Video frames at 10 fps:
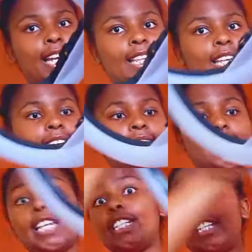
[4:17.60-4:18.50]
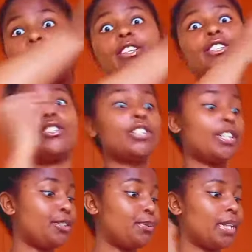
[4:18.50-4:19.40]
like this any direction
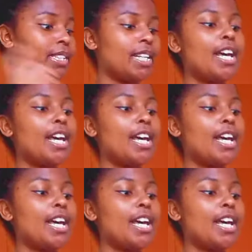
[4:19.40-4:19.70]
that you want.